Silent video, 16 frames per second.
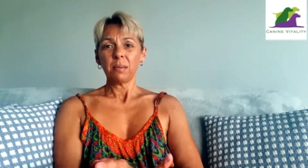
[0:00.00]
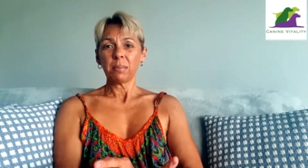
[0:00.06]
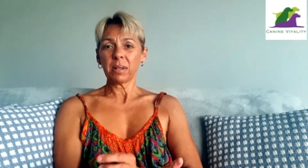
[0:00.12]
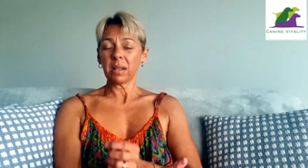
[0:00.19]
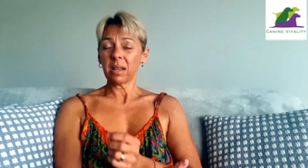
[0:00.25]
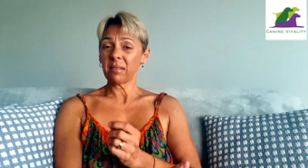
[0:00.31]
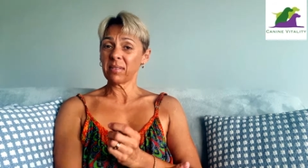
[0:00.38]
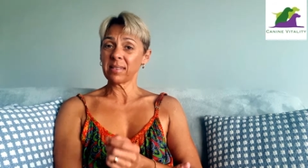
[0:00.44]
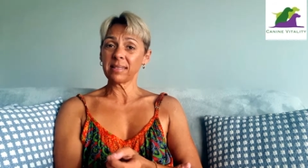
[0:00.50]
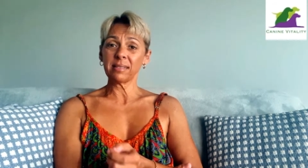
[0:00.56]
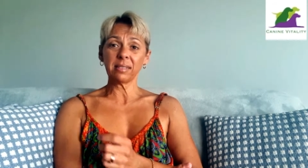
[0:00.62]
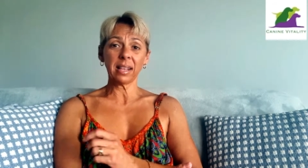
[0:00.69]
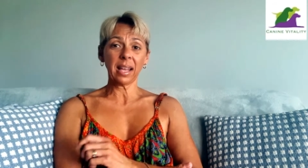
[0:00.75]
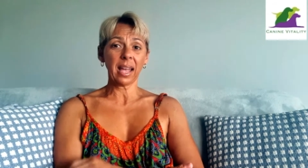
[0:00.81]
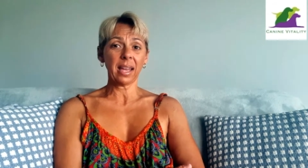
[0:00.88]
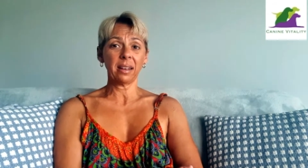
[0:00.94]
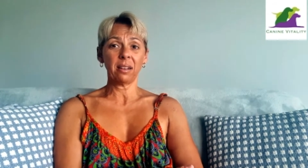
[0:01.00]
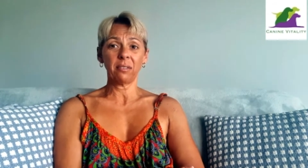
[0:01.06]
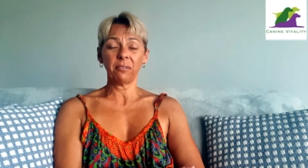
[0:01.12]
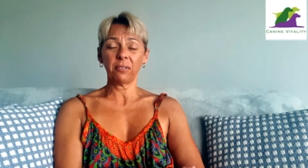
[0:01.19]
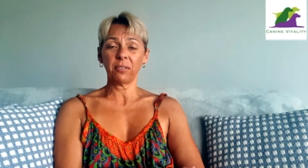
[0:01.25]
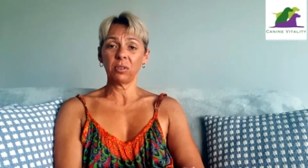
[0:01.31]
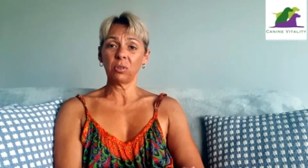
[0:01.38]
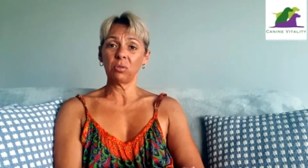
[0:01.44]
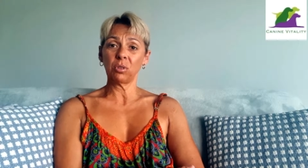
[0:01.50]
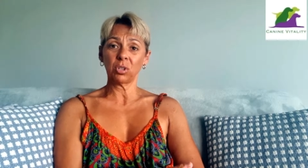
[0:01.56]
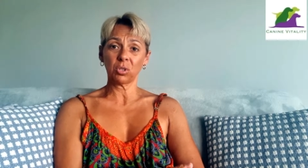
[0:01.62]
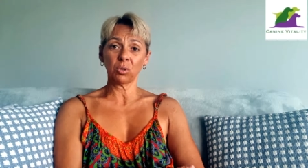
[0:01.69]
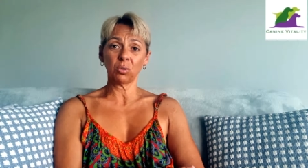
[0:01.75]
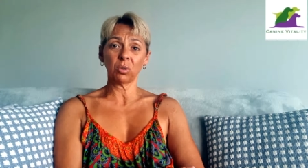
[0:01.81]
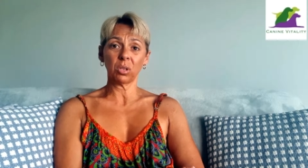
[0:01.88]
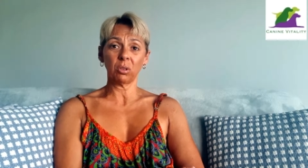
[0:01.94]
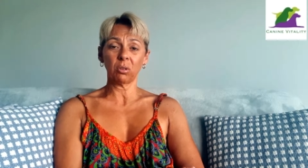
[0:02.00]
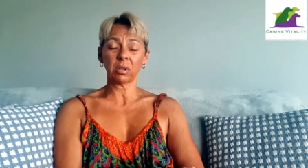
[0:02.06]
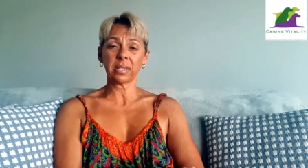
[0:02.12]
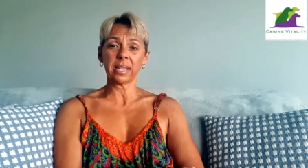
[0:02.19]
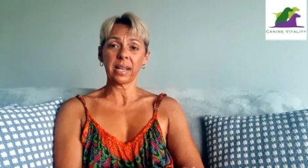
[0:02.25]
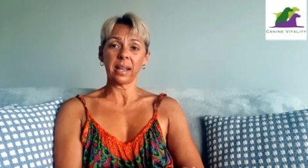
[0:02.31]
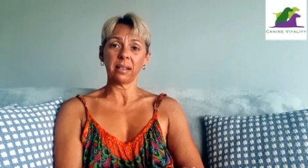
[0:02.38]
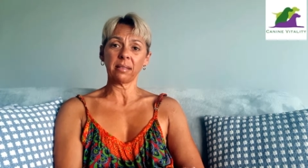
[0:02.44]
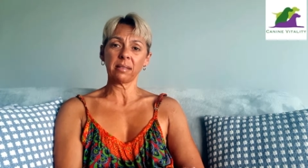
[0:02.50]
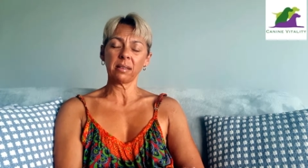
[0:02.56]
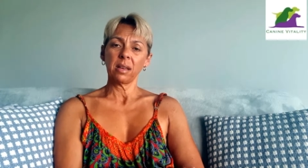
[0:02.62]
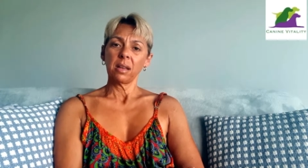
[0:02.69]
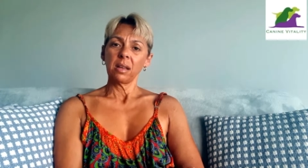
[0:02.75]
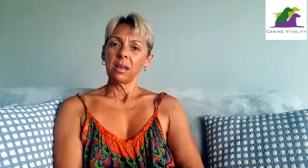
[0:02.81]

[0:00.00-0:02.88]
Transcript: but have still had a few short lockdowns.